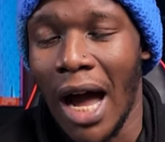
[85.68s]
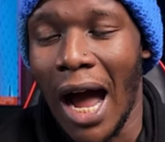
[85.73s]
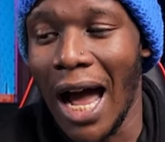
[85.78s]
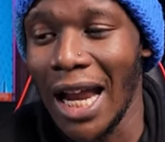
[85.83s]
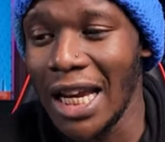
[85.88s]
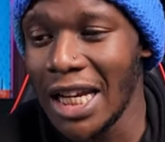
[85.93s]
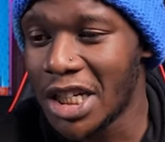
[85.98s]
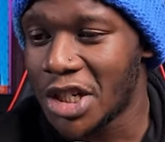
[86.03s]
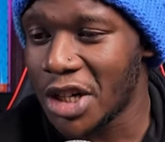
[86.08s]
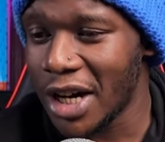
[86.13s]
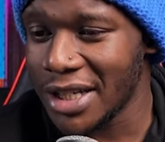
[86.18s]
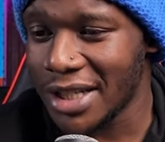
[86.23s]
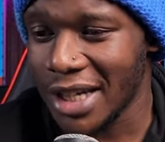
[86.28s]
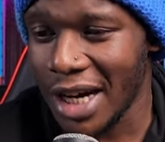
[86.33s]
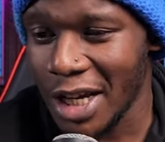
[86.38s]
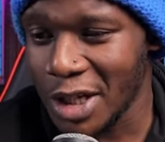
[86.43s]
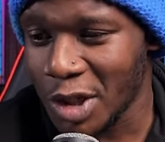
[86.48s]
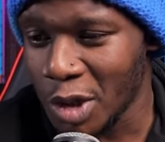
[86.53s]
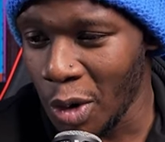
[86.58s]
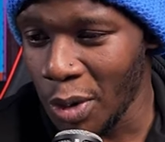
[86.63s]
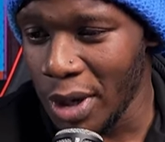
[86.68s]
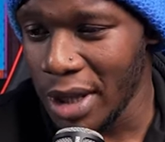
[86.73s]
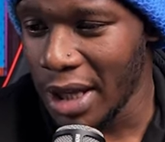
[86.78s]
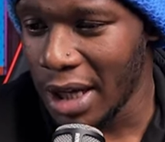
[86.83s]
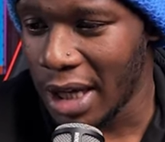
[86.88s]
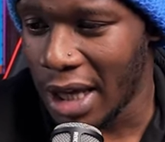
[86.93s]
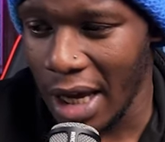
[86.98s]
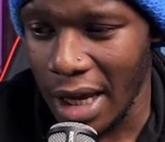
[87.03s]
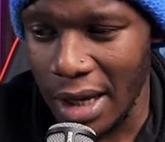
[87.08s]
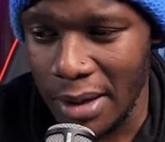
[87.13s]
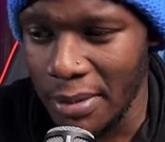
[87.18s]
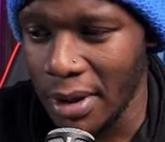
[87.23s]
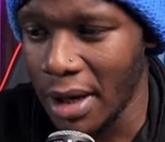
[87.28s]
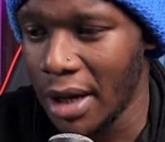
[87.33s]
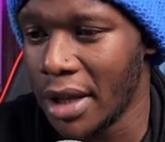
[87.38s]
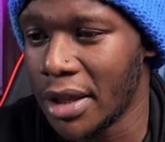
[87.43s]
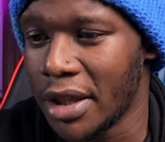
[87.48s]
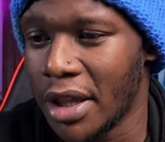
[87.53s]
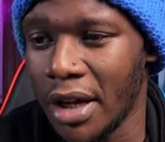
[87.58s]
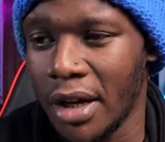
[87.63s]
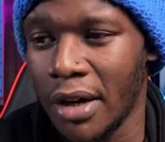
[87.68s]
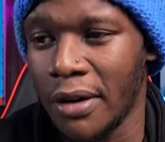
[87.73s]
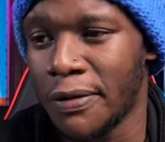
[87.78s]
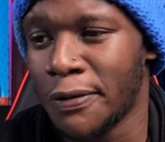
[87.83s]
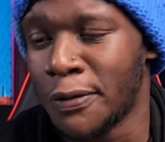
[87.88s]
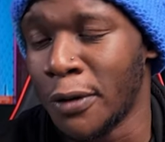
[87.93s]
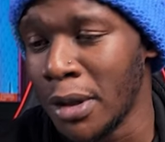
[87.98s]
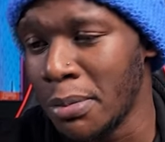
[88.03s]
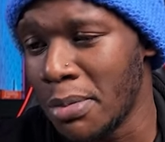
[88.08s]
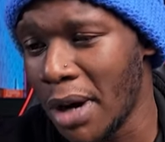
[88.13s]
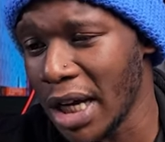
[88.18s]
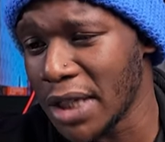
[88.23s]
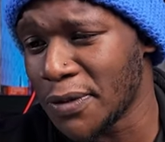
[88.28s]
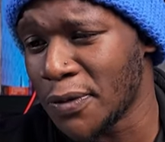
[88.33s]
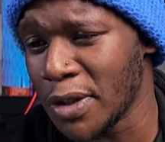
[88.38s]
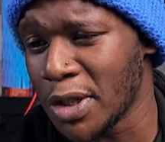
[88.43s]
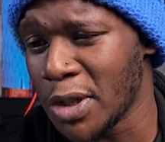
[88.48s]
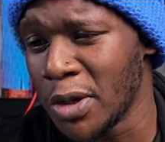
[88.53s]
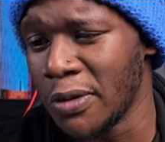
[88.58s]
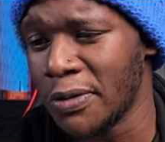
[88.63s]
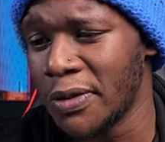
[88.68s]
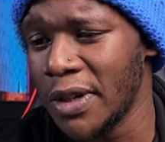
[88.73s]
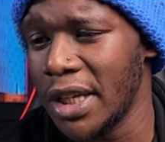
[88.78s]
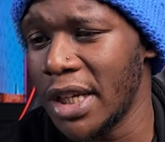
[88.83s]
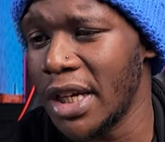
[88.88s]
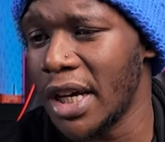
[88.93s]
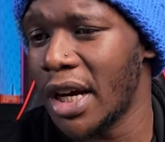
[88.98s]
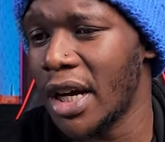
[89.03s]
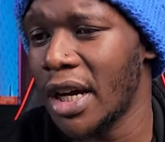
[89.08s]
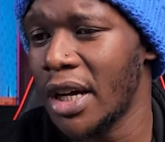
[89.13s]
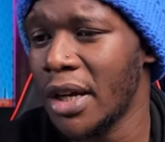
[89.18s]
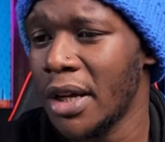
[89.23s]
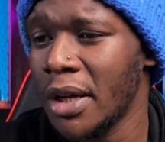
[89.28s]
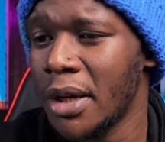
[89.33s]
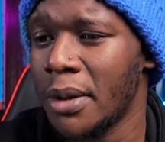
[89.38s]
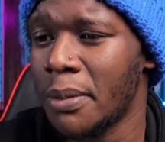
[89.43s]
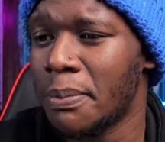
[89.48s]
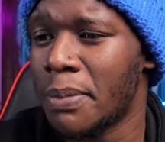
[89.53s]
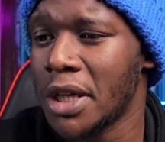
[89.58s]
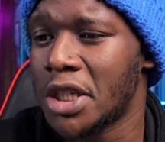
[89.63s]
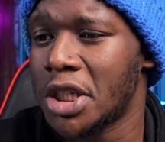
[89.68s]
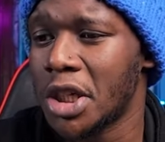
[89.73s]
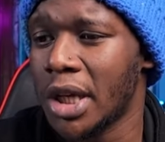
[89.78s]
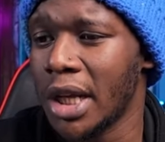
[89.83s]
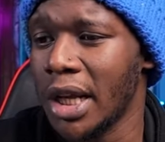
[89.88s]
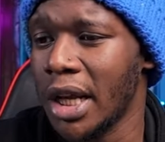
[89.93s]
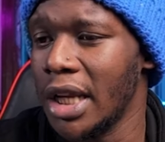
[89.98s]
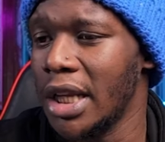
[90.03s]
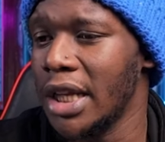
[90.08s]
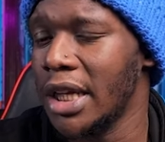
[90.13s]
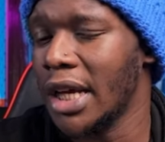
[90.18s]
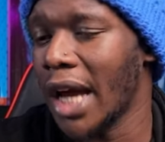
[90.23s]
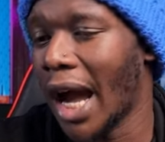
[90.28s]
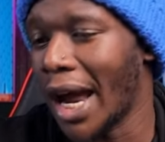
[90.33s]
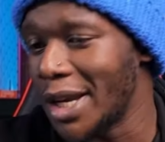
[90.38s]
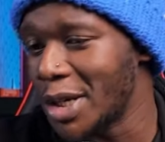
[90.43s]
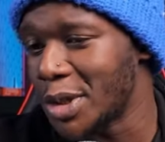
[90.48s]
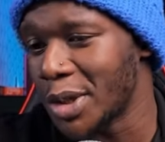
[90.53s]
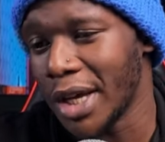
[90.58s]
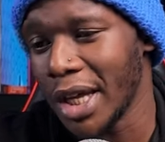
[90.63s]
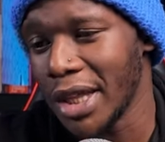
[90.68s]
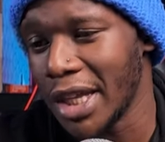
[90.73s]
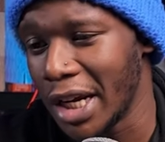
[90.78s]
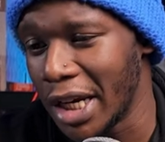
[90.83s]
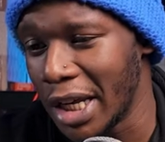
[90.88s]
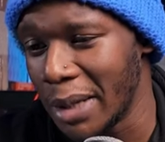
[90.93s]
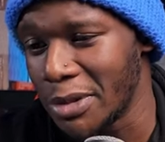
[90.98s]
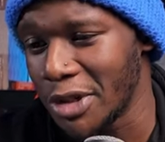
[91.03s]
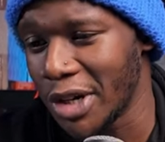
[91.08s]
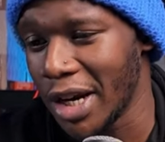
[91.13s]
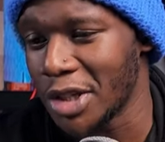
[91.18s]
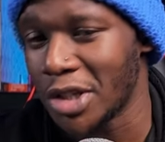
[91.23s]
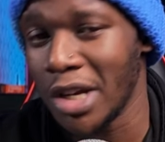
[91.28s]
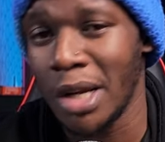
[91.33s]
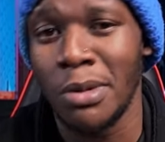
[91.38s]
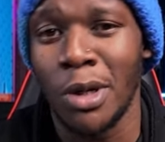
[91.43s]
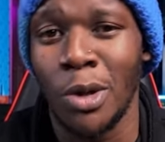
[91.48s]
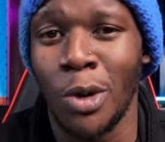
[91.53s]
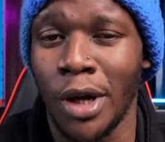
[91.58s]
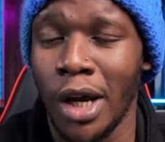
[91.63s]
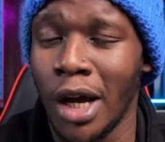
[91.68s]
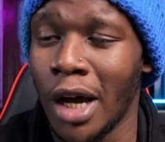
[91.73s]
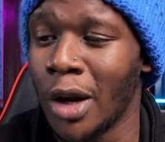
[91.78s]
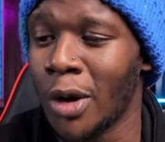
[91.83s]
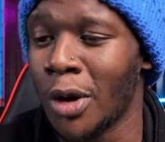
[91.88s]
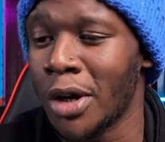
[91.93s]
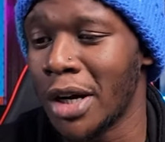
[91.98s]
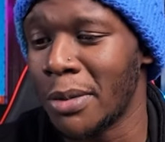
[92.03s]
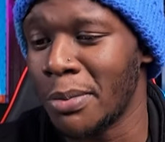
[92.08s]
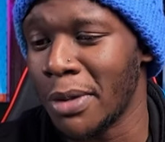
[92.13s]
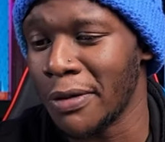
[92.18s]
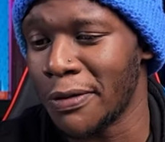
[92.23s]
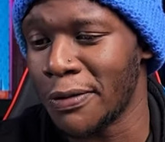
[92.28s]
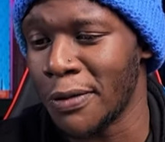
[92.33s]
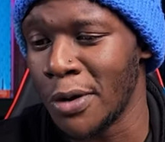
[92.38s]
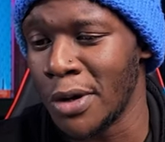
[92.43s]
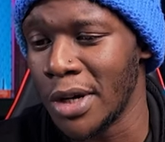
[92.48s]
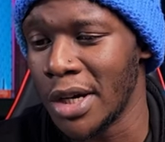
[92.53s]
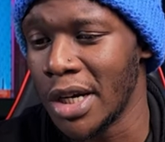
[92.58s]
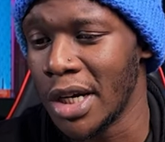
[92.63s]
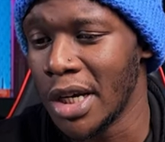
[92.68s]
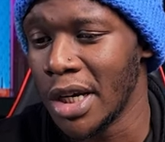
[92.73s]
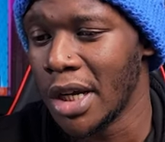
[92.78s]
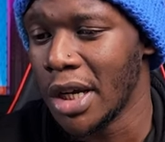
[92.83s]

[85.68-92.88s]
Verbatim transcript: Early trends that I saw in the game, the fullbacks for Slovenia, particularly, I need to get their names right, so I'll be looking a lot at my phone.